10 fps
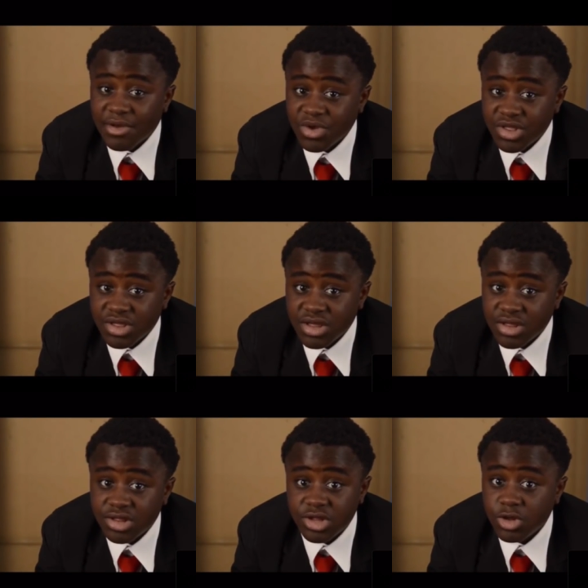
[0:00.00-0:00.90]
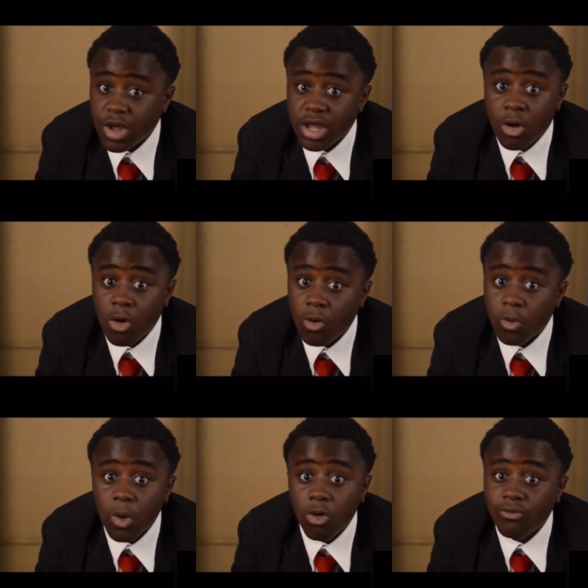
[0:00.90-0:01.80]
that reason is you ate a whole
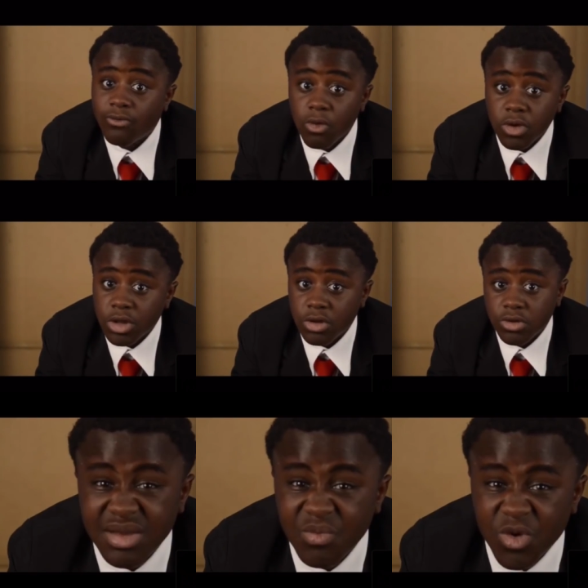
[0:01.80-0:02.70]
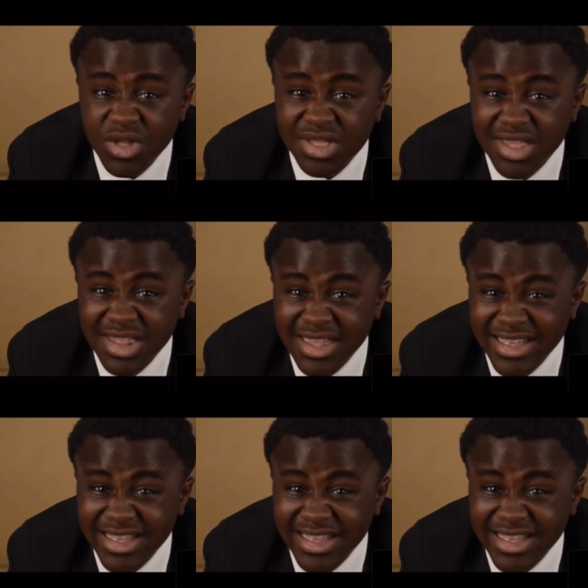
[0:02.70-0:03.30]
roll of Oreos in one sitting.